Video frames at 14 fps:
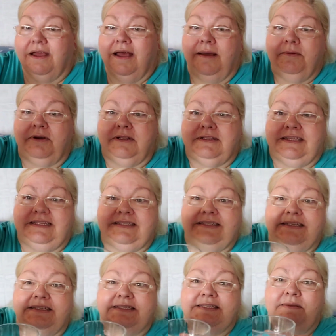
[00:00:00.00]
I'm, this
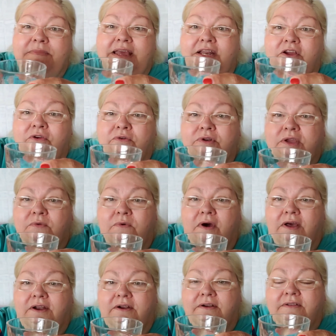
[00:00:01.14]
is the Menehune
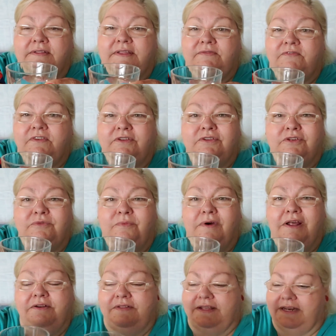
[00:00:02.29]
water, the filtered
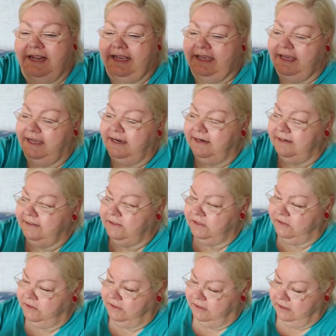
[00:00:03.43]
water that I get.
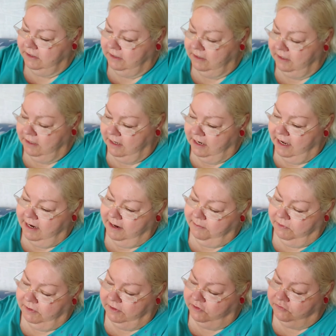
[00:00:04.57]
And I'm
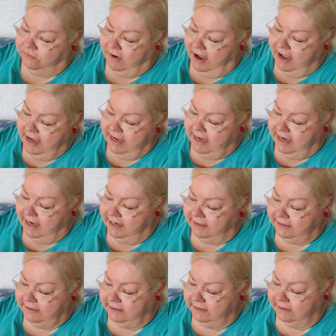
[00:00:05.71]
going to try
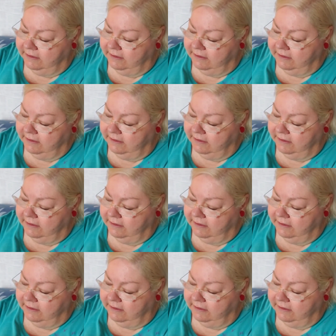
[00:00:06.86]
it.